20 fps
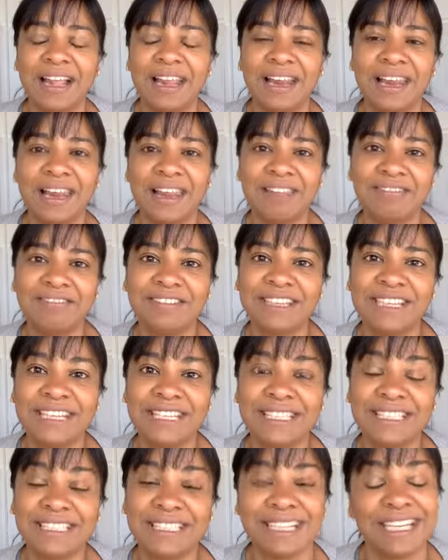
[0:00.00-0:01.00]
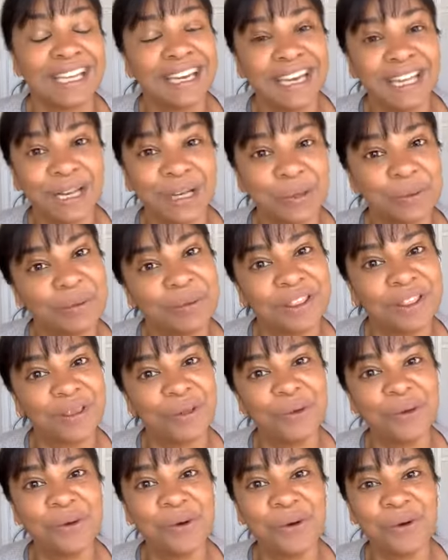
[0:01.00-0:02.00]
Lovely to connect with
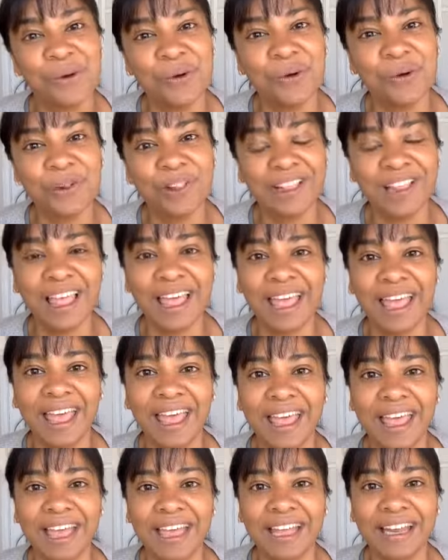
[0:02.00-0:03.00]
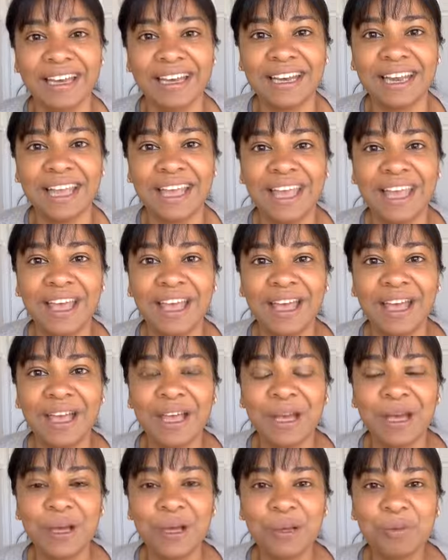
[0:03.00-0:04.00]
you all, and
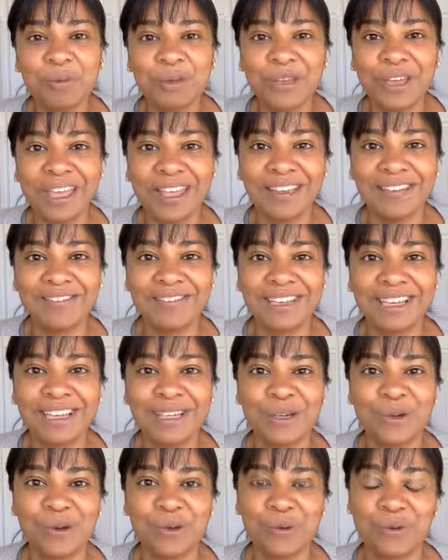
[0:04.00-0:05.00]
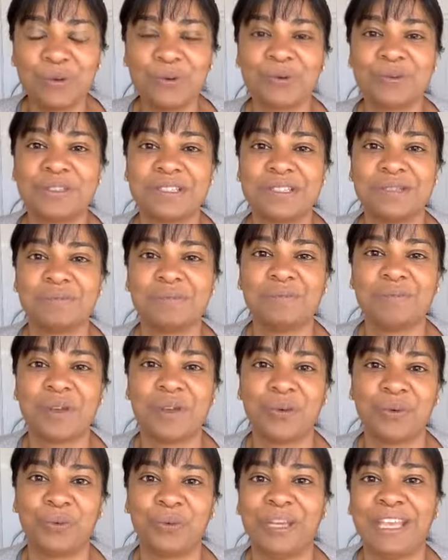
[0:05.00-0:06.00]
hope you have an awesome
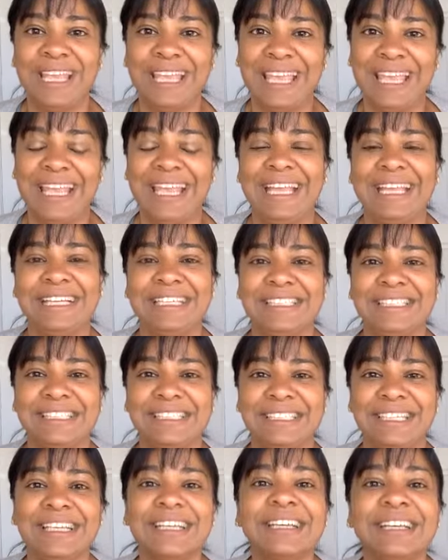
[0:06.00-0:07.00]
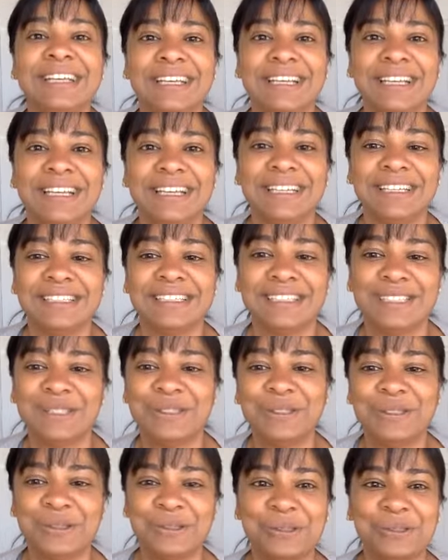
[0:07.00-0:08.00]
weekend. See you
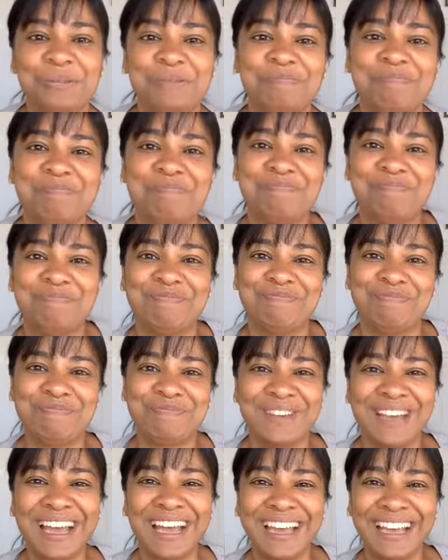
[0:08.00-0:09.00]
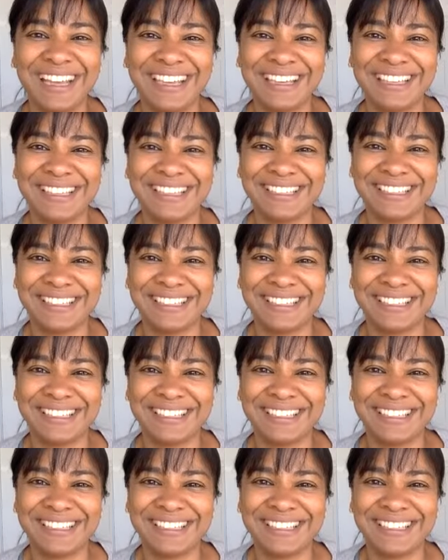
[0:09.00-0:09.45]
soon. Bye.